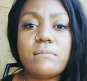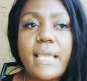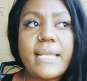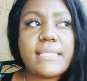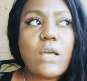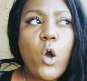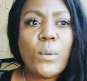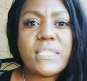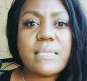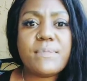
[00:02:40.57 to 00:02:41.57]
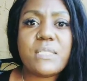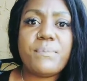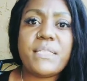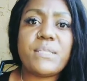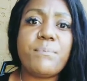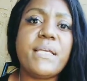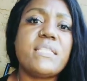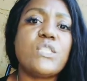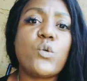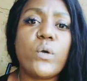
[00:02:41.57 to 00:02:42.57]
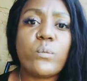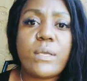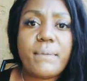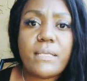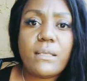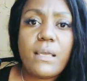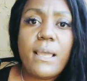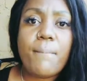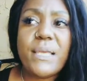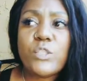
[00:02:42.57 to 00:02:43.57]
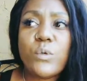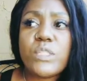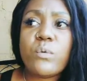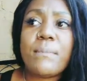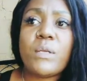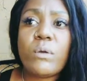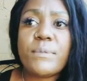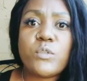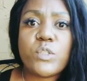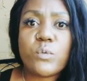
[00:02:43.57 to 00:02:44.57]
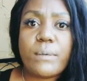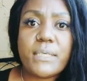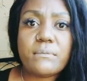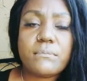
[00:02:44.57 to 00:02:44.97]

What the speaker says: And it always seems to be depicted toward women. Men do it to women and women do it to women.